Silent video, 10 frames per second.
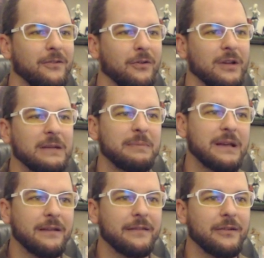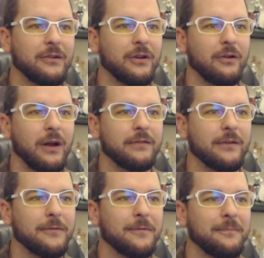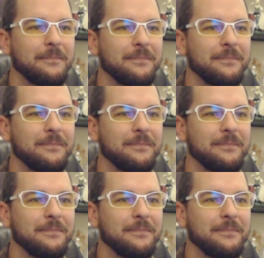certainly be considered aggressive.